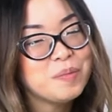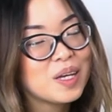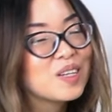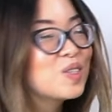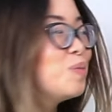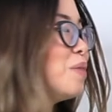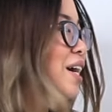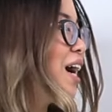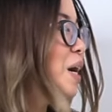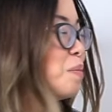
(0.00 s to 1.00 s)
because of my
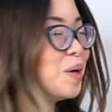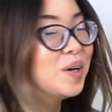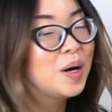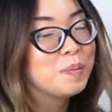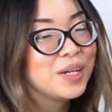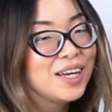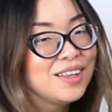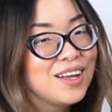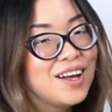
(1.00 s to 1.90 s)
HiMirror update